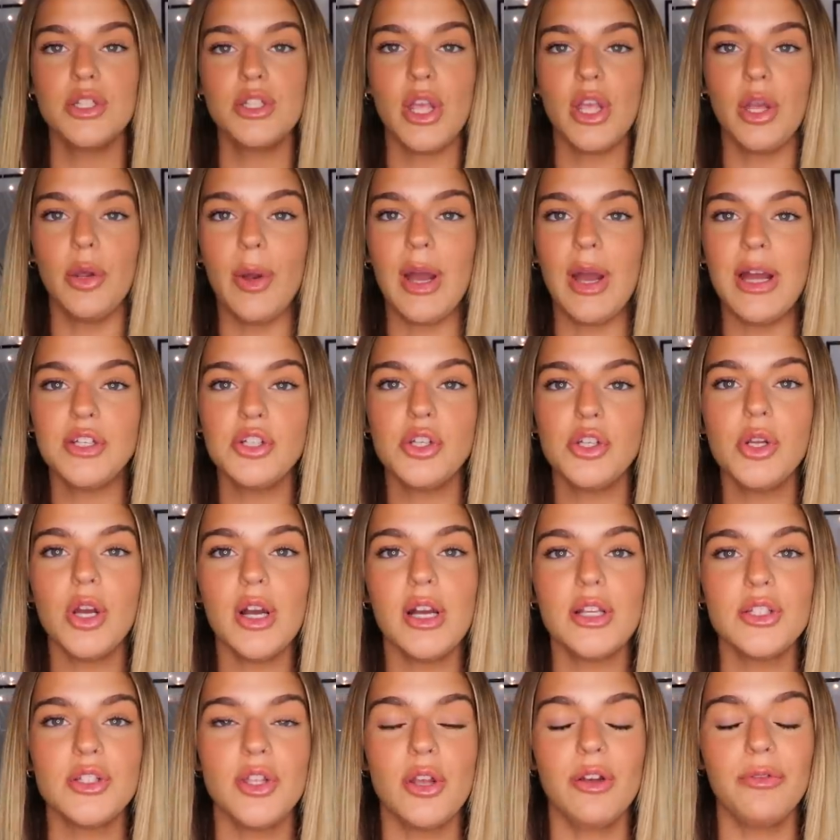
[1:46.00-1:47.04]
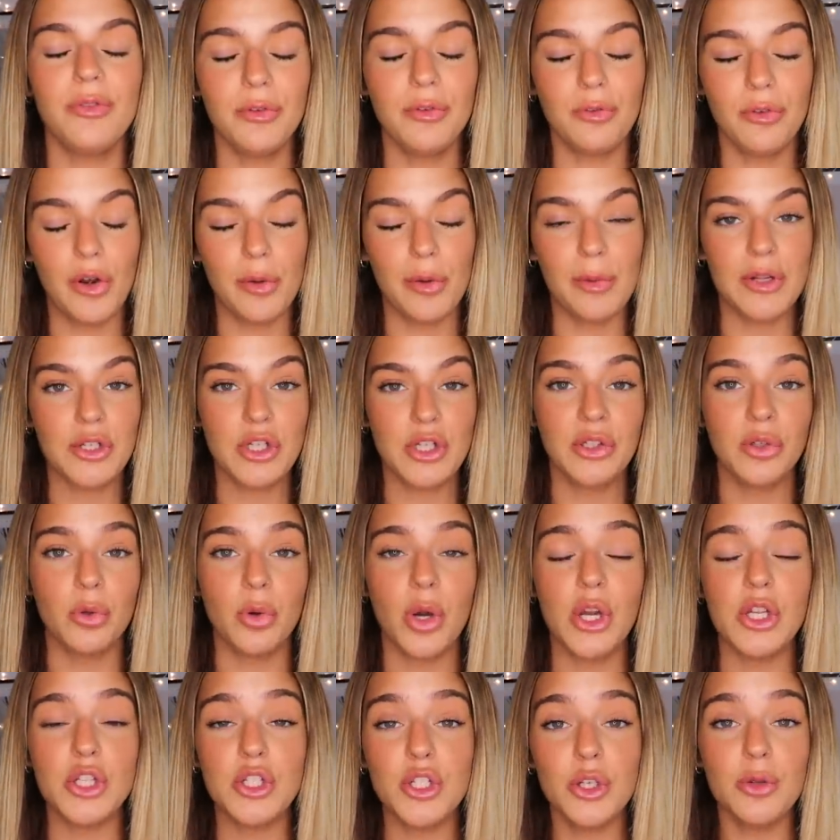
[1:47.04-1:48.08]
So as you guys know, if you follow my
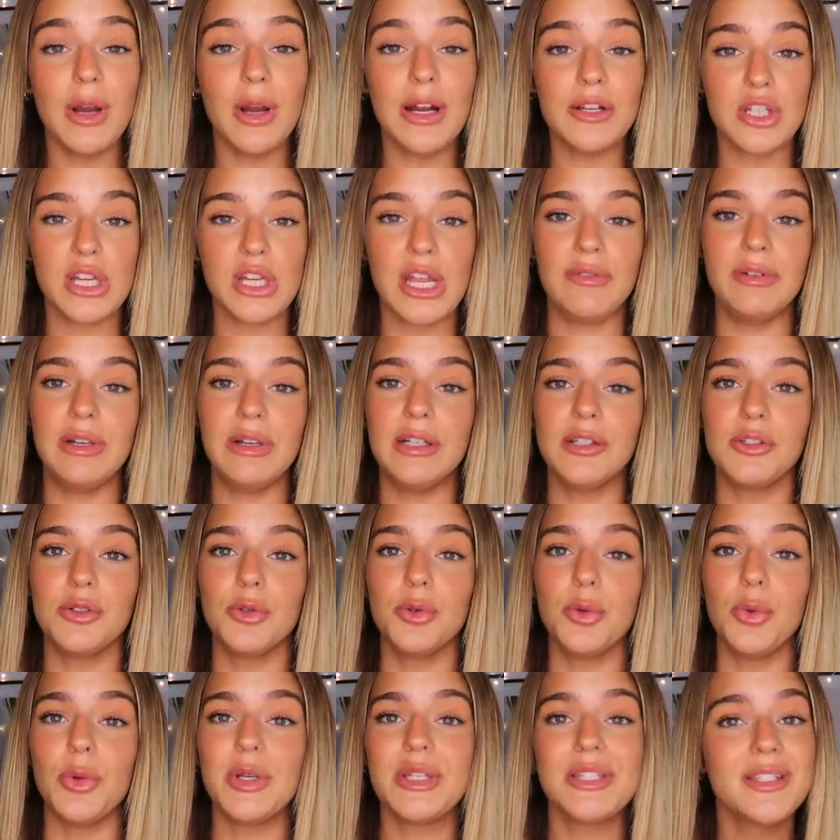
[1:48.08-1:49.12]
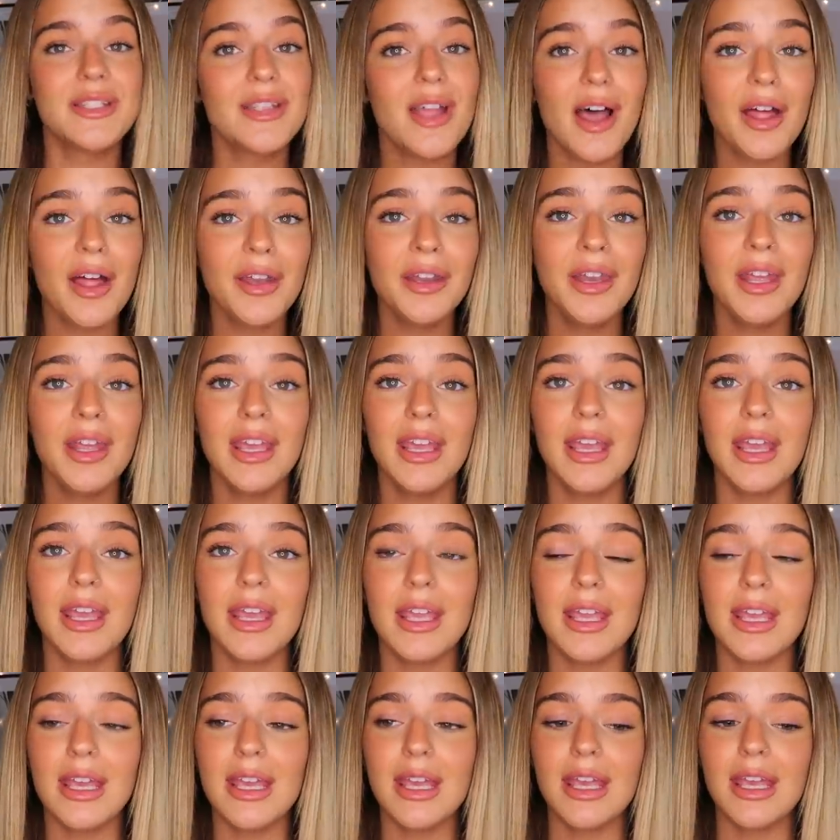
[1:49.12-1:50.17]
channel, I do actually have a little son.
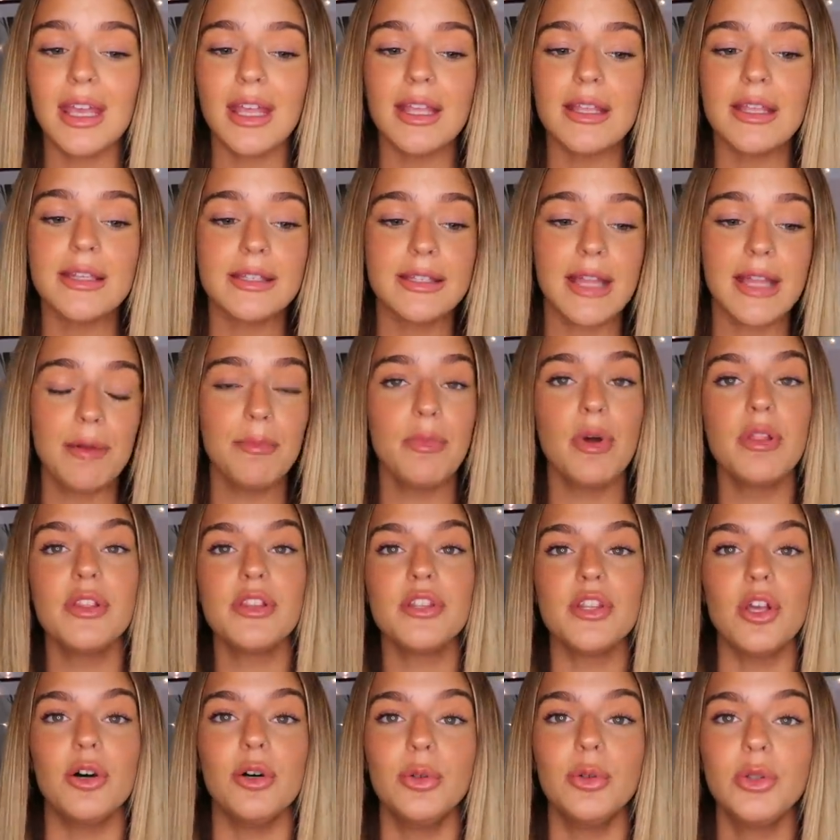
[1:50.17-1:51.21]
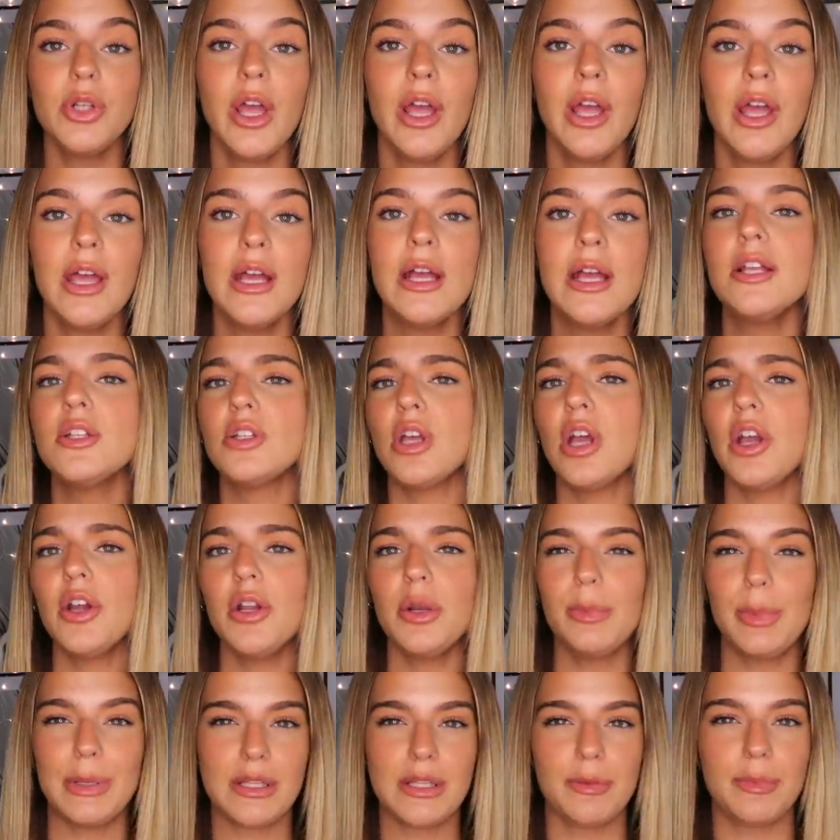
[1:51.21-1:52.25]
He is 10 months old, so I
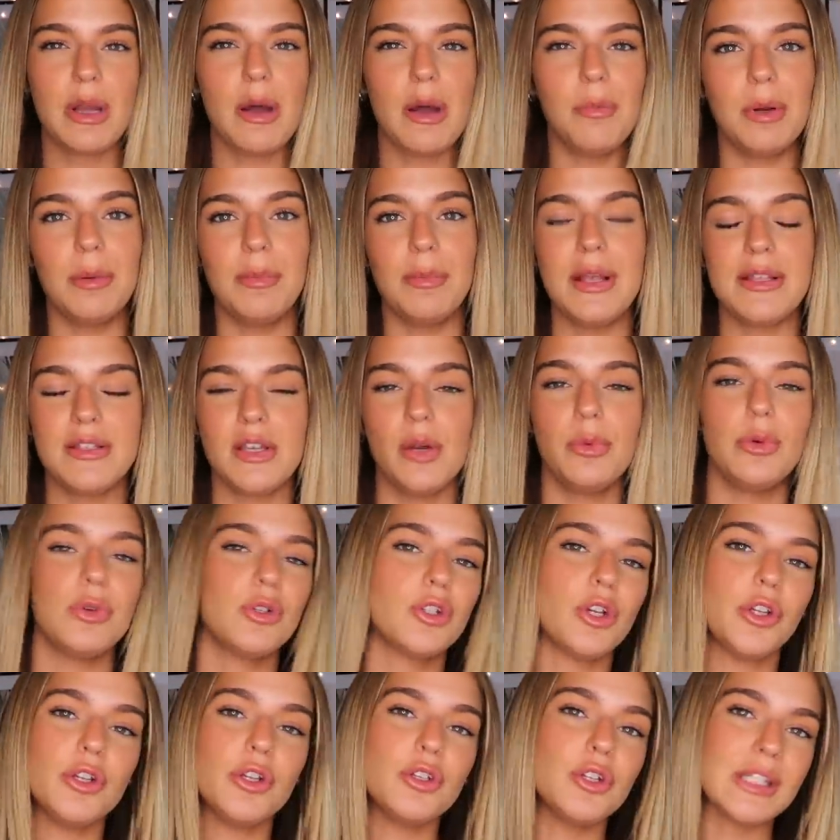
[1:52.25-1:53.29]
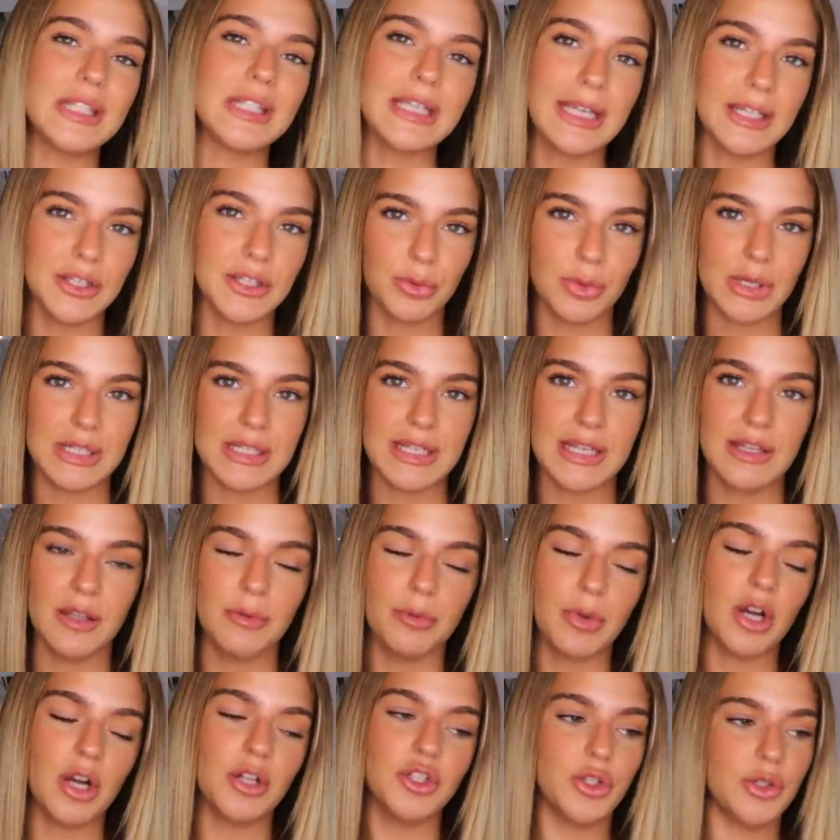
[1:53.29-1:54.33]
only picked up a couple of bits. I will show you just in case you want to see
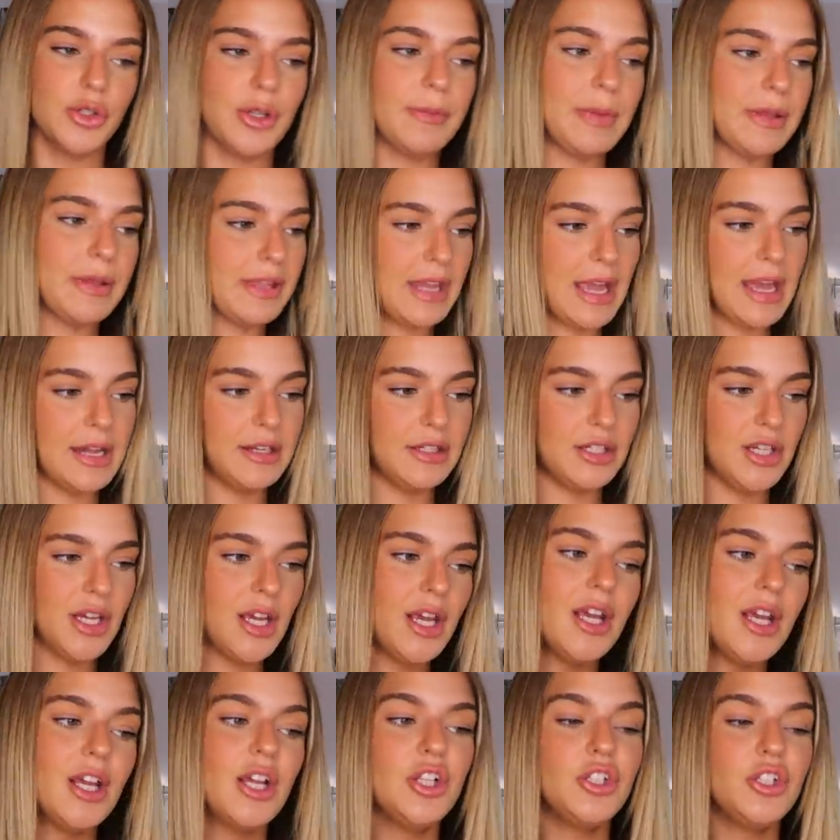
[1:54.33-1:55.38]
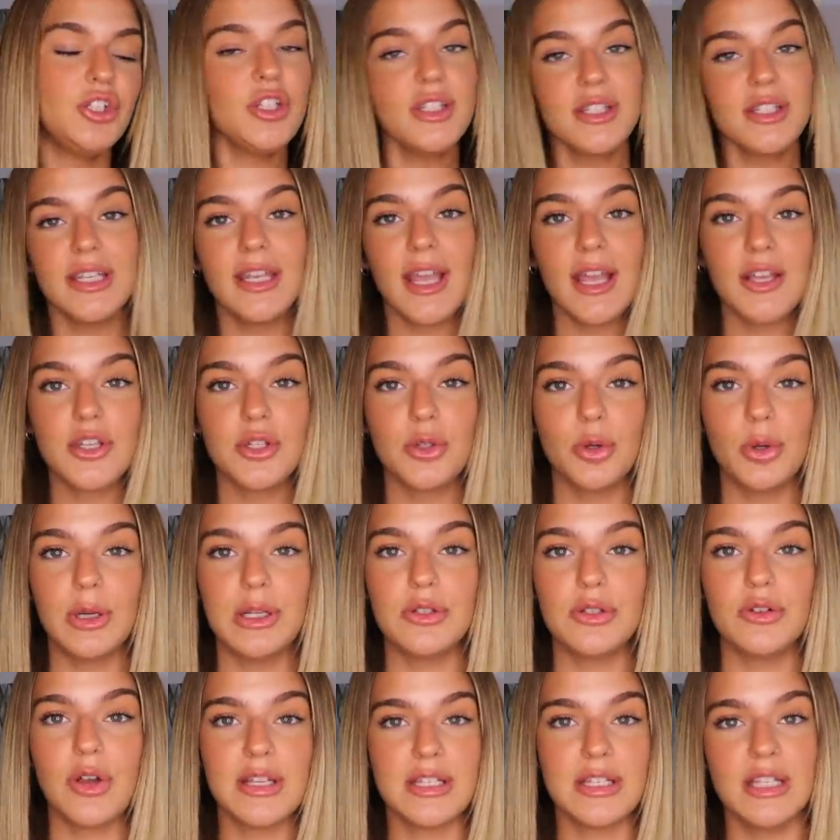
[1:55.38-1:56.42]
them, but I'll do them at the end just in case you're not
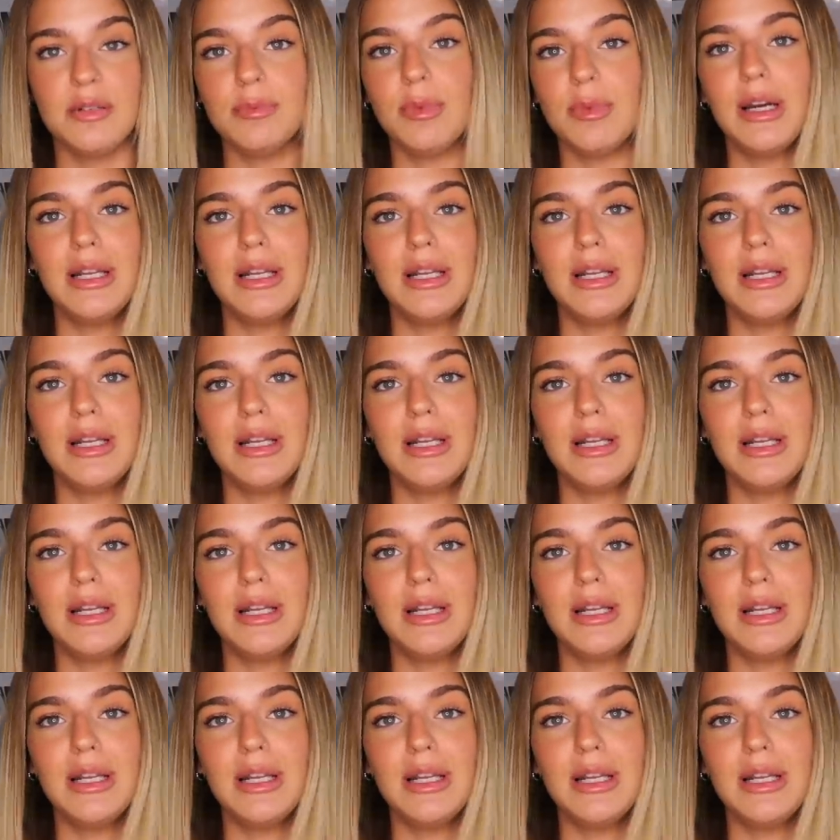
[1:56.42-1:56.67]
interested.